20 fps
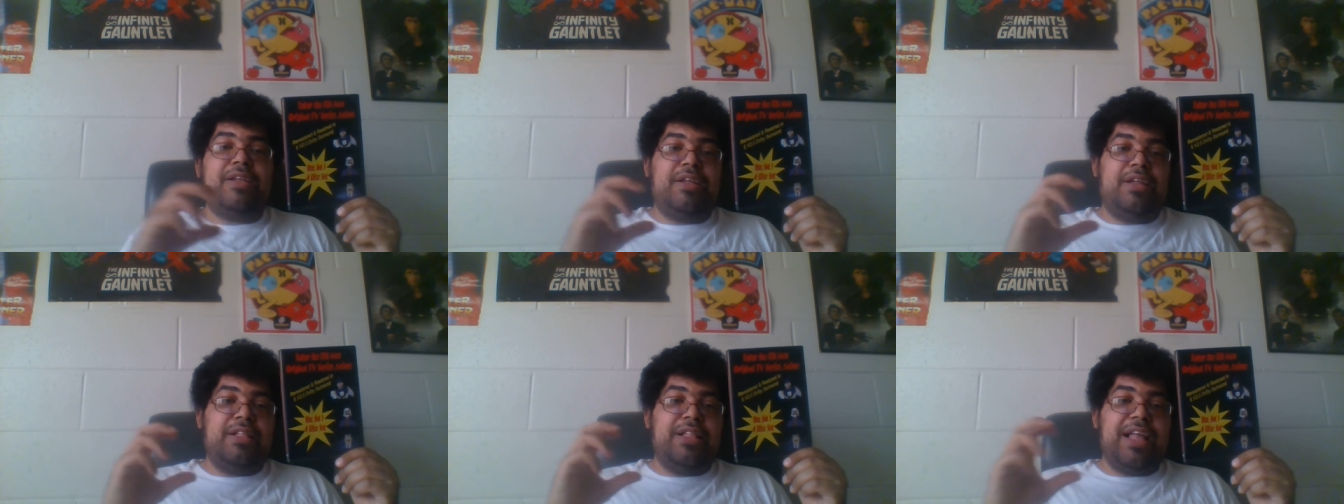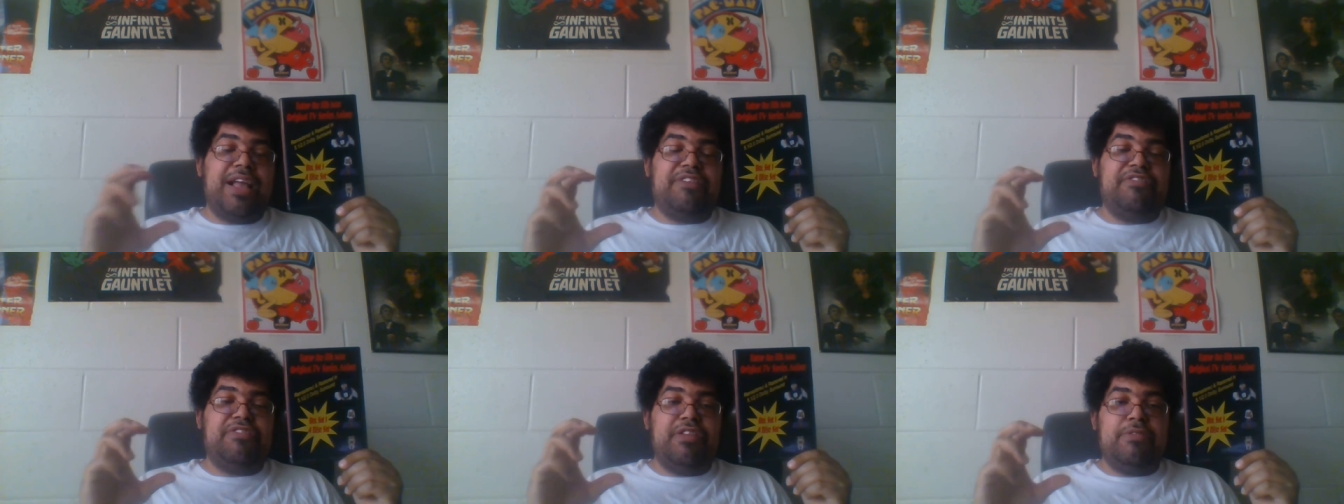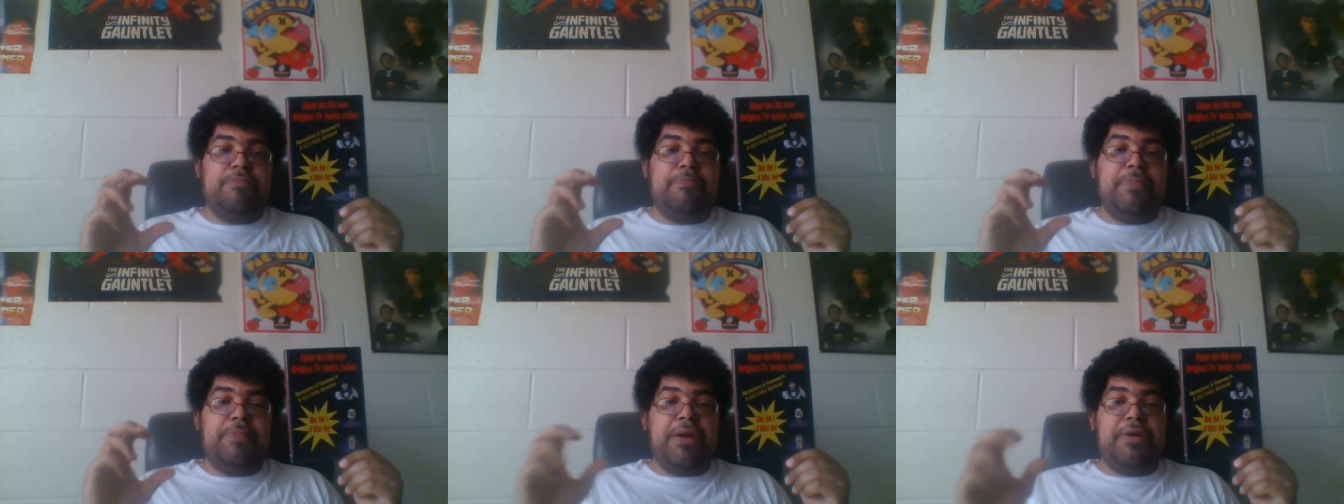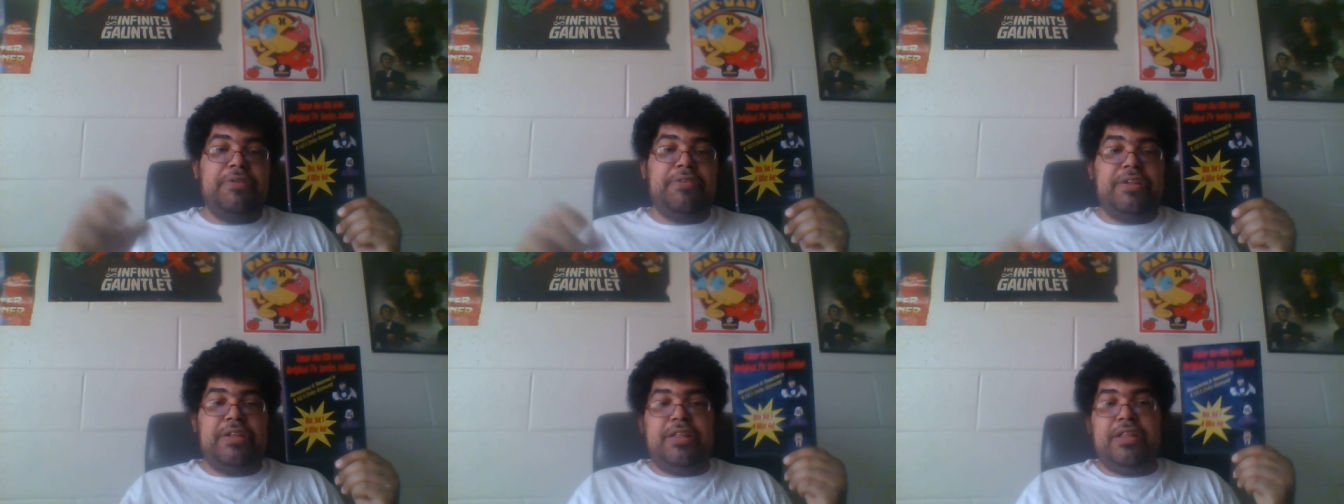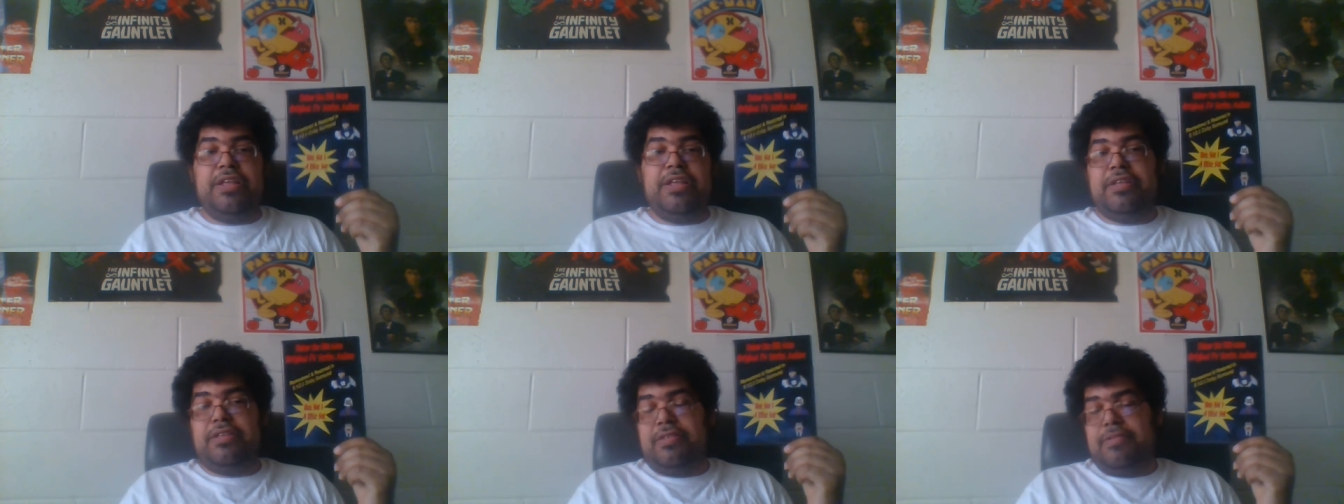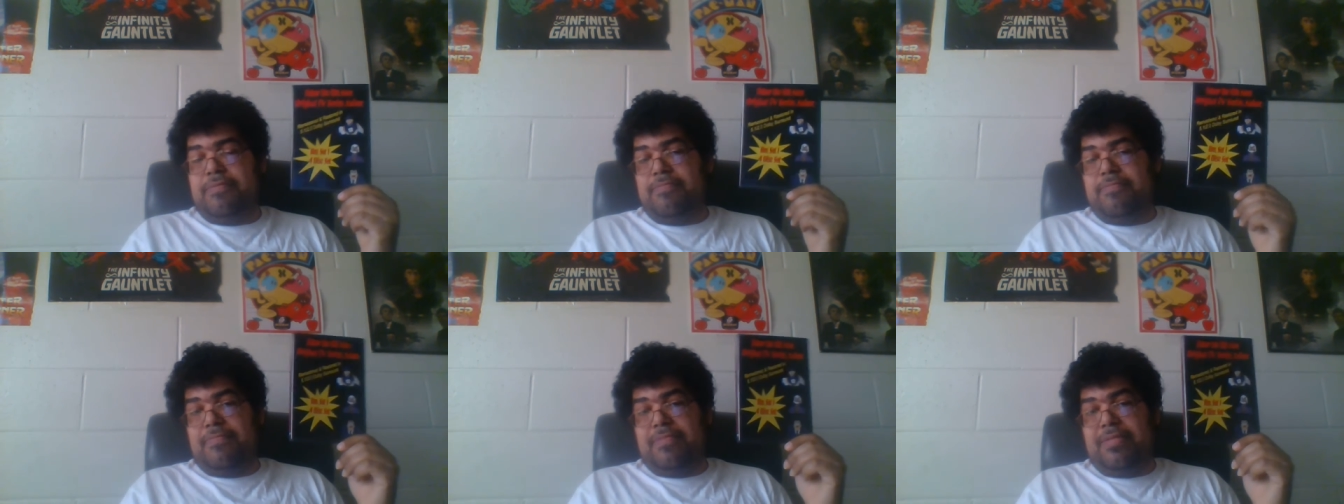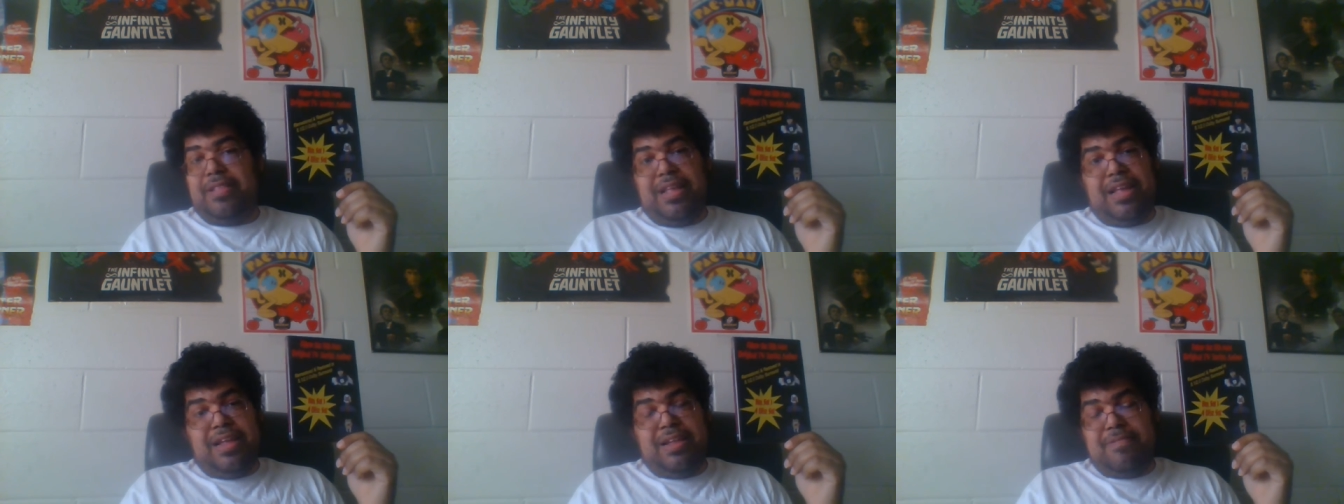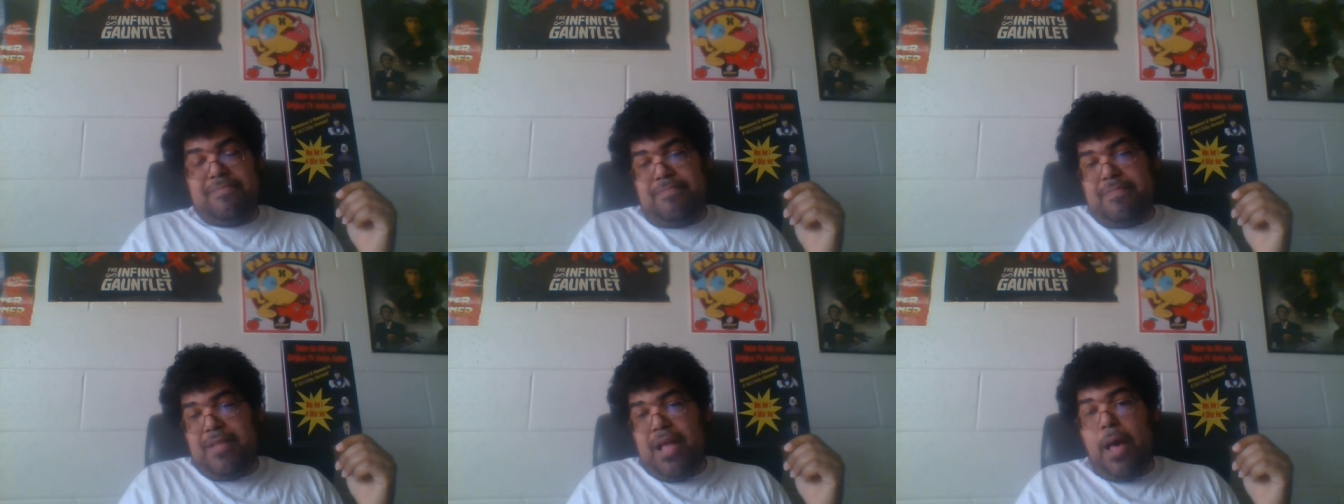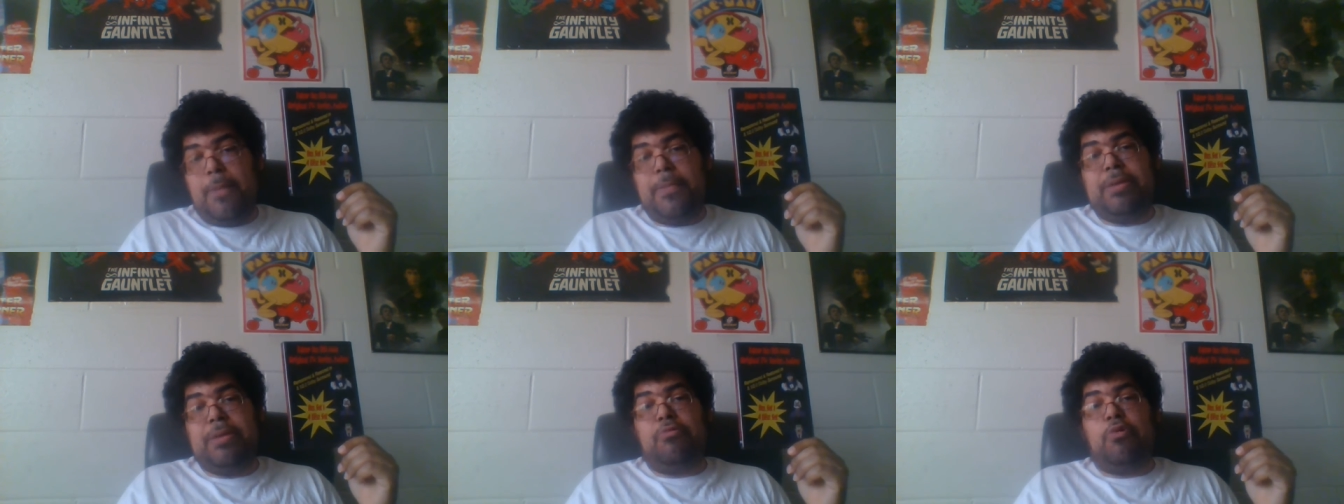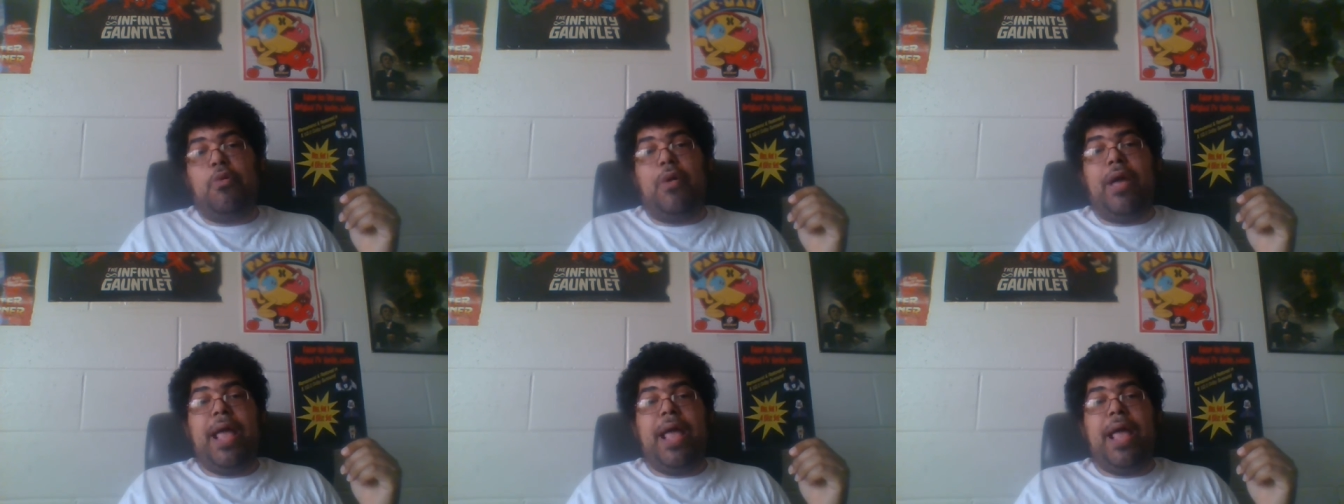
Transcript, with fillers: collection is better than this, then I'll be real